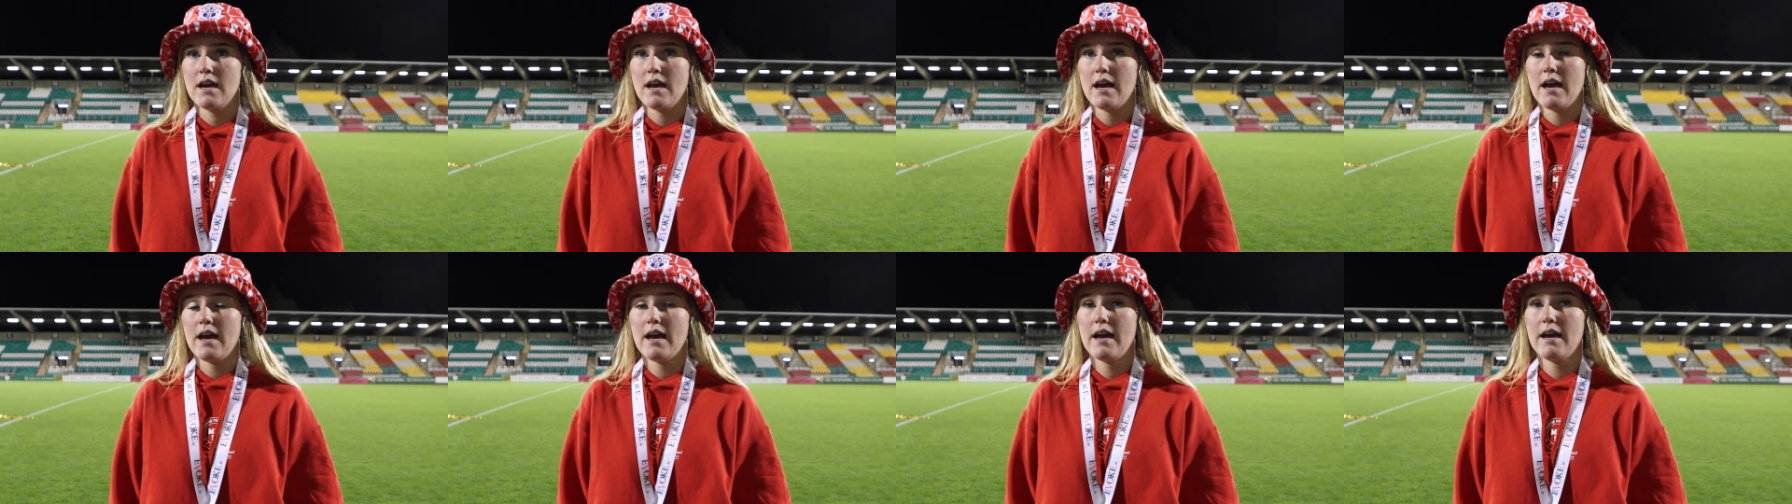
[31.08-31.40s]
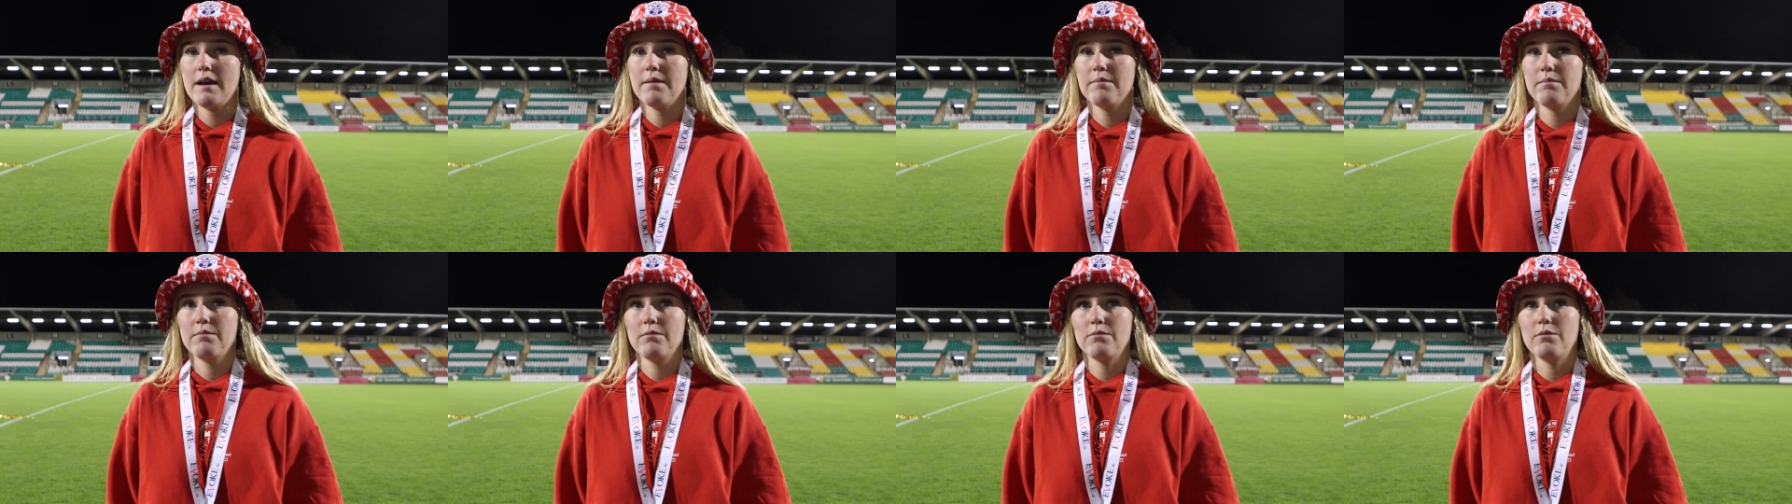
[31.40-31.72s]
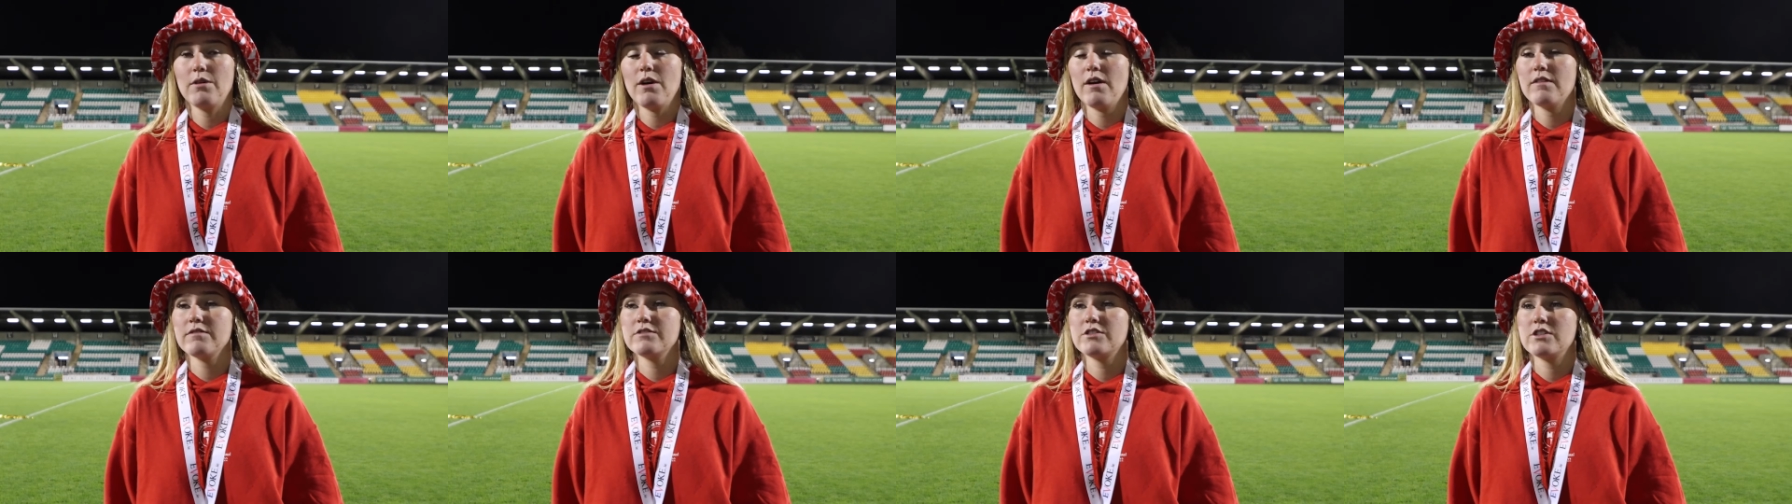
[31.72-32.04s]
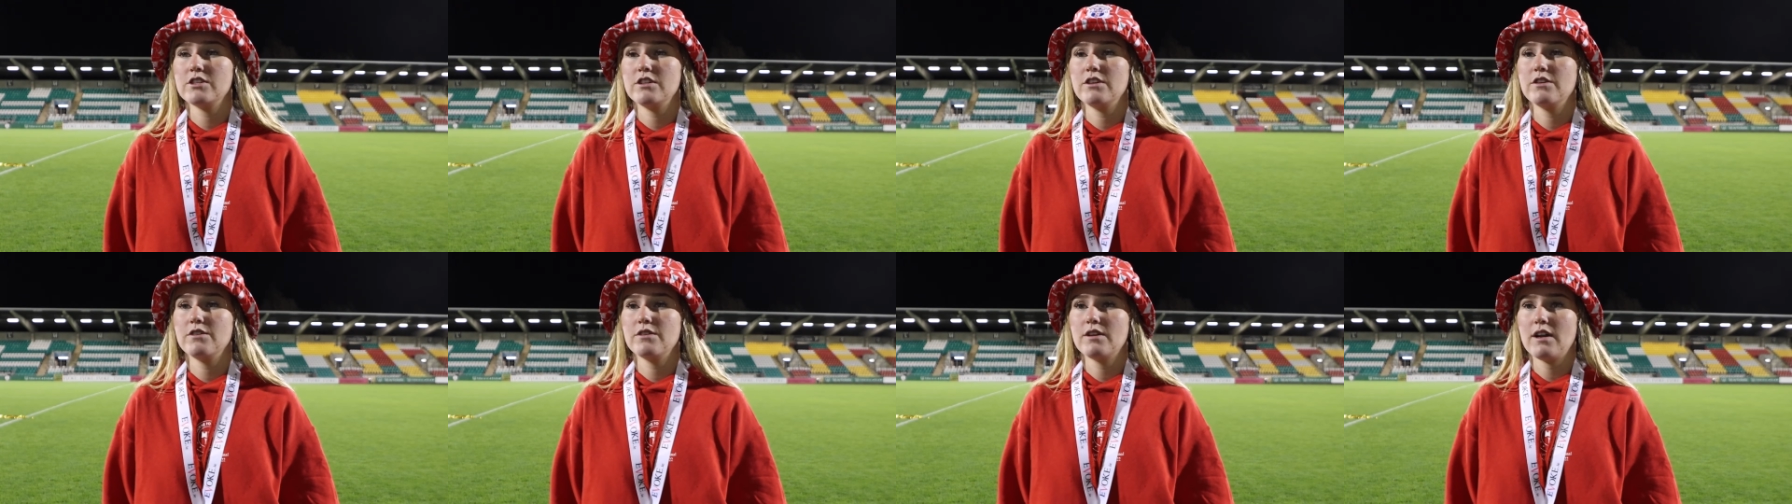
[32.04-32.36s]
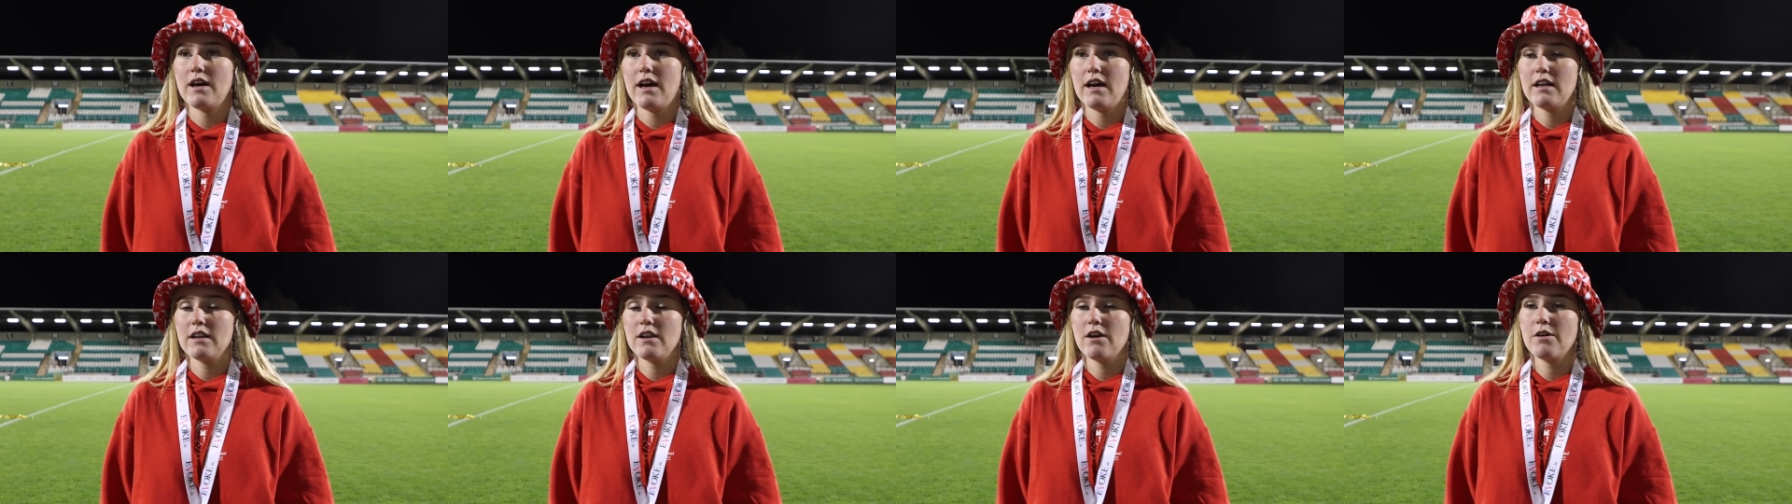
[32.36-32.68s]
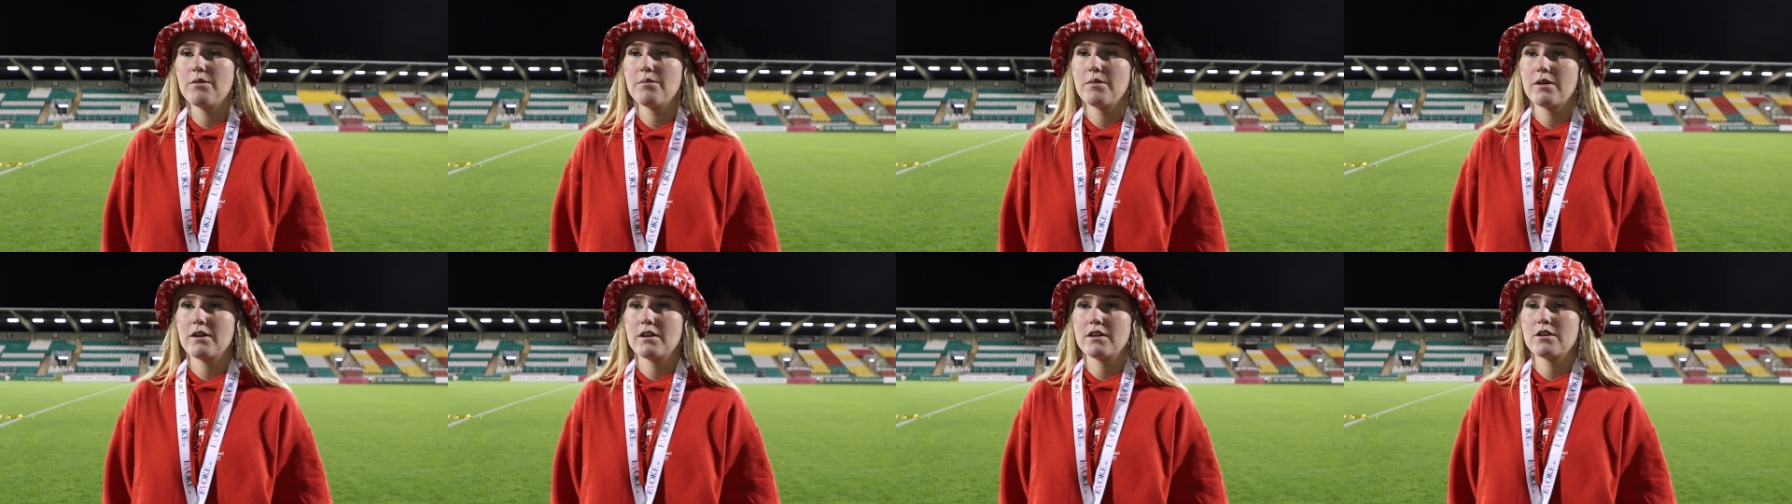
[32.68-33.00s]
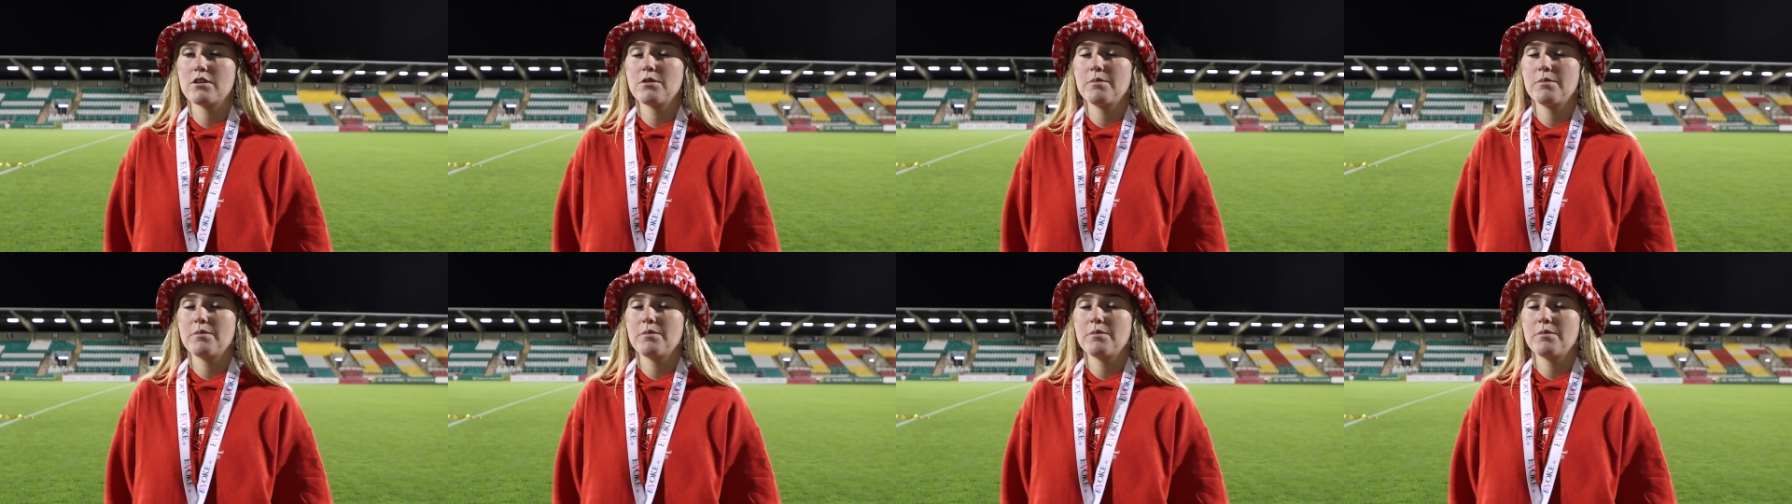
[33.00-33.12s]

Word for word: Um, we obviously knew that Athlone were going to